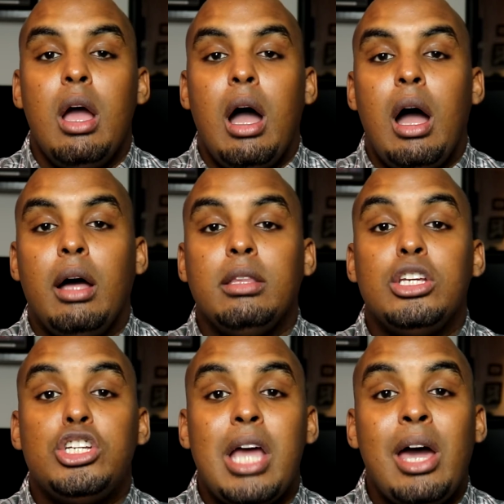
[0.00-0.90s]
the
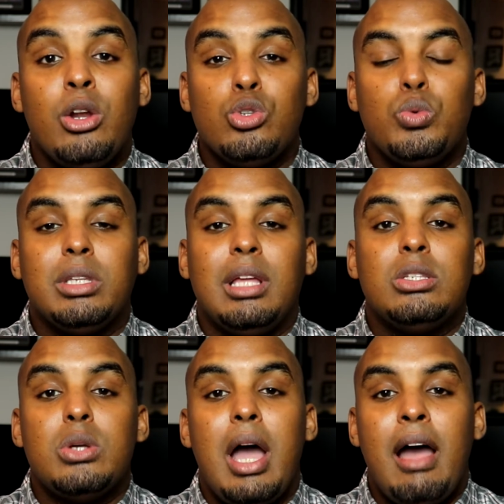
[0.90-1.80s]
shadows will tend
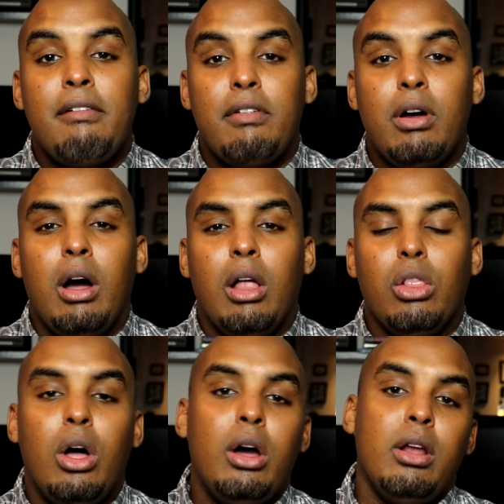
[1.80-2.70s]
to have a
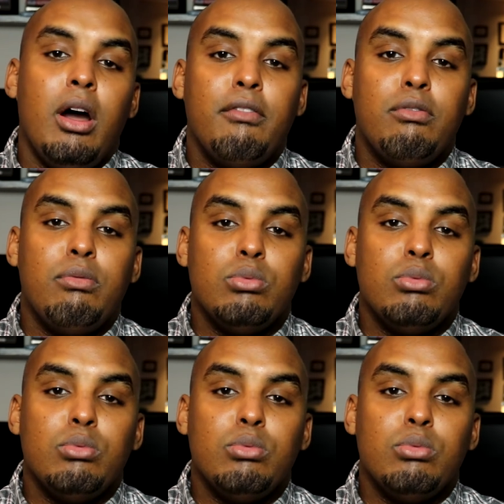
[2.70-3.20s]
lot of